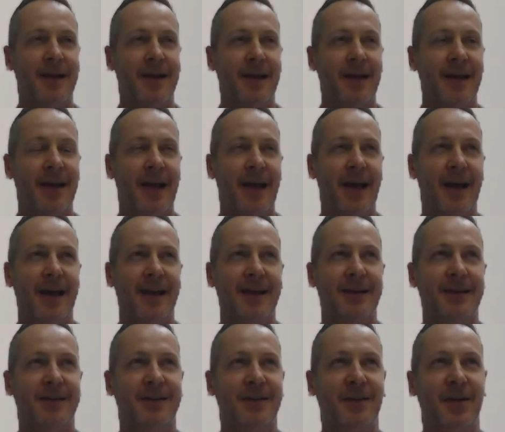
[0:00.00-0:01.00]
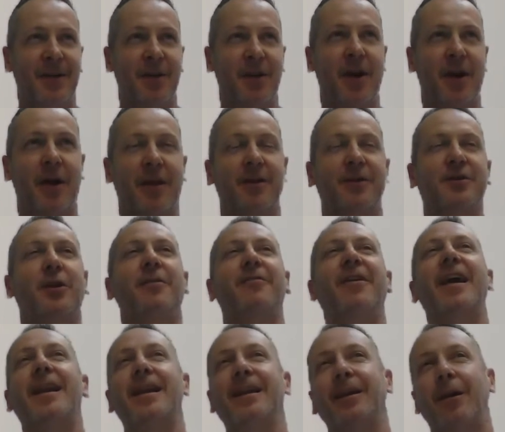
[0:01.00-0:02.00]
And, the sort of
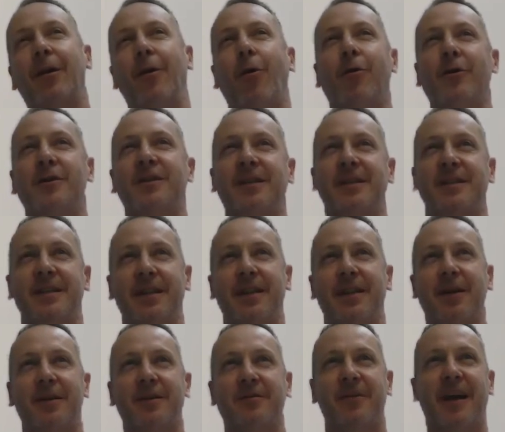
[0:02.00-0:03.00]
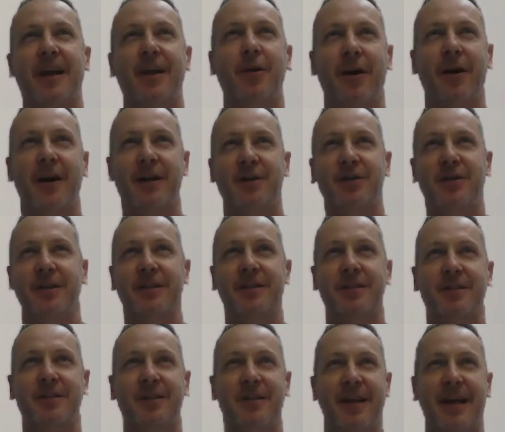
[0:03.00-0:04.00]
hidden clauses in those
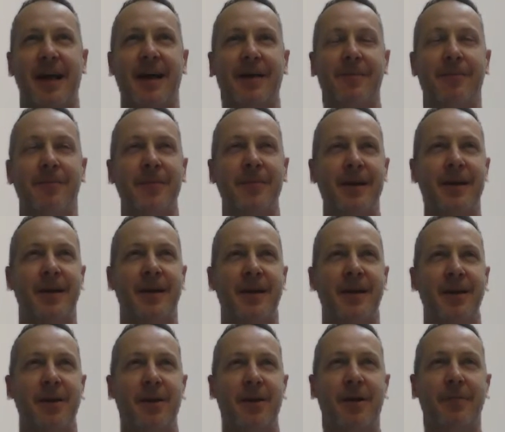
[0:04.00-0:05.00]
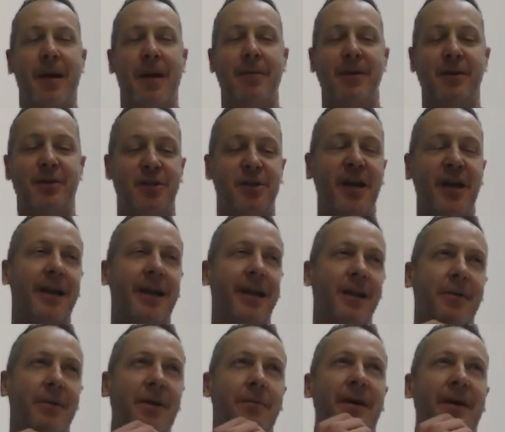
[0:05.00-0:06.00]
valuations, maybe just share a
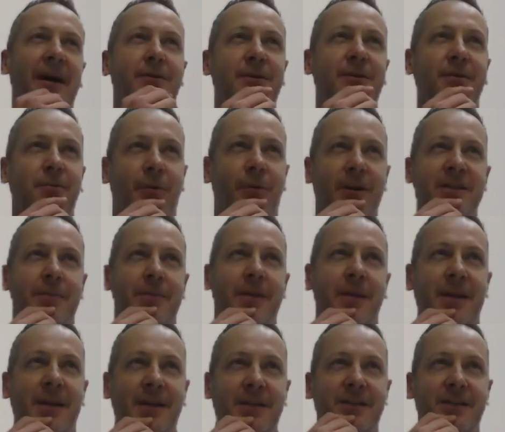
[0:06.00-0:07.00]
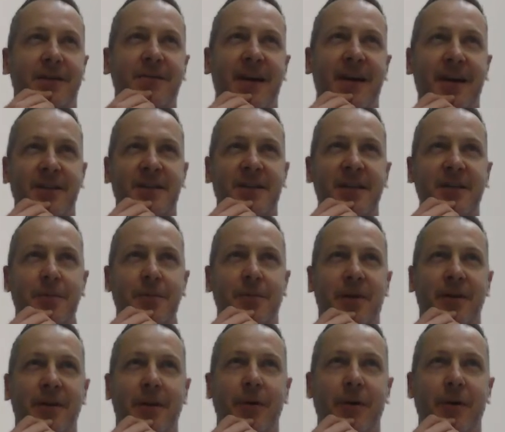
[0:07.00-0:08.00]
little bit about what are some of the things that founders need to be
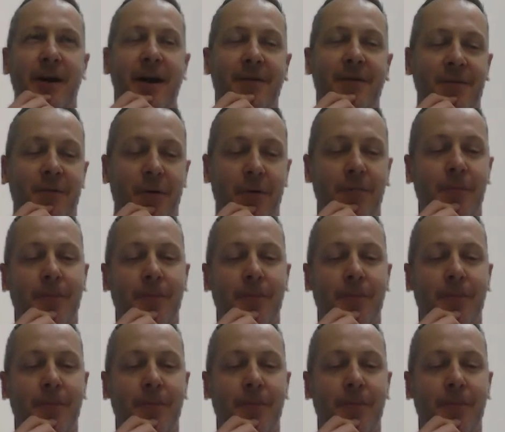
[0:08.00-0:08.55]
on the lookout for.